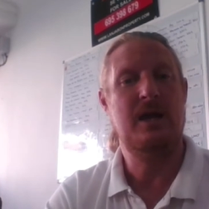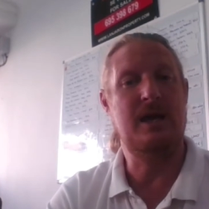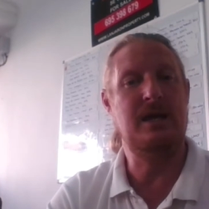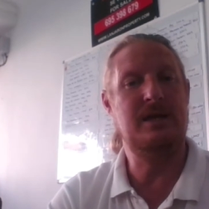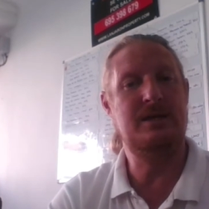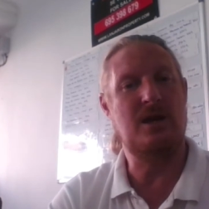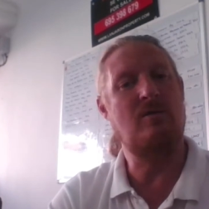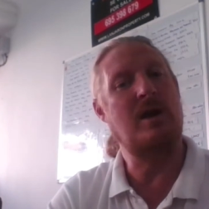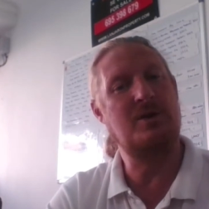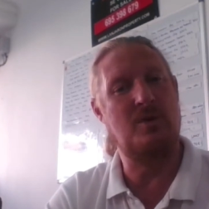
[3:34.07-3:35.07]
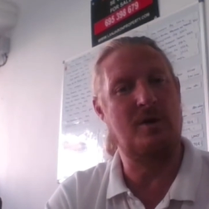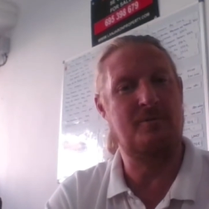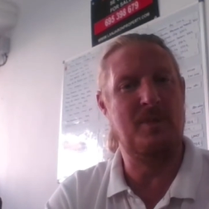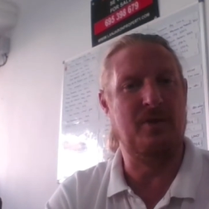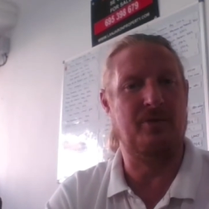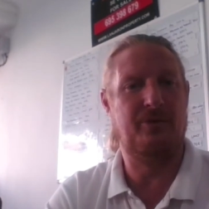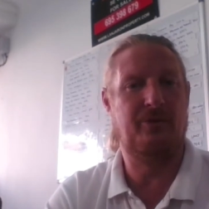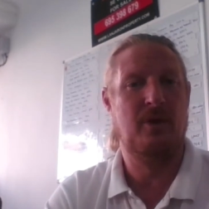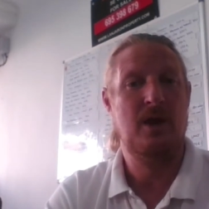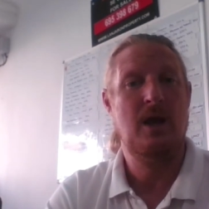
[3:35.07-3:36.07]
is around 12 months.